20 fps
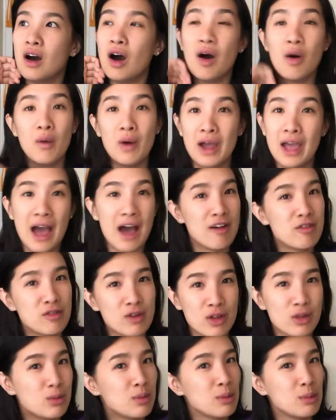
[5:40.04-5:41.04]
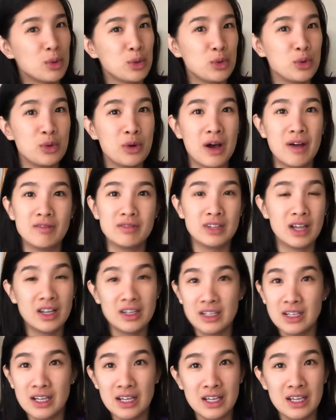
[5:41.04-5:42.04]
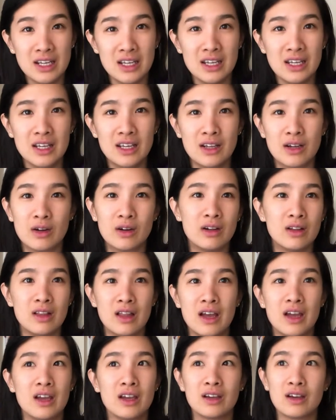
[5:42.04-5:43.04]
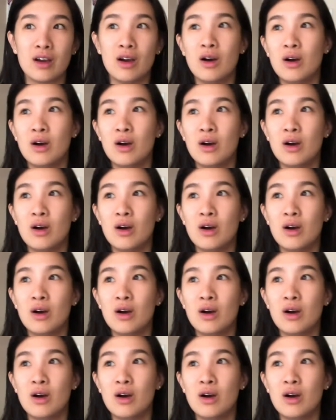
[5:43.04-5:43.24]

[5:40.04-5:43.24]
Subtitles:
oh, I have other people who have done it, or like,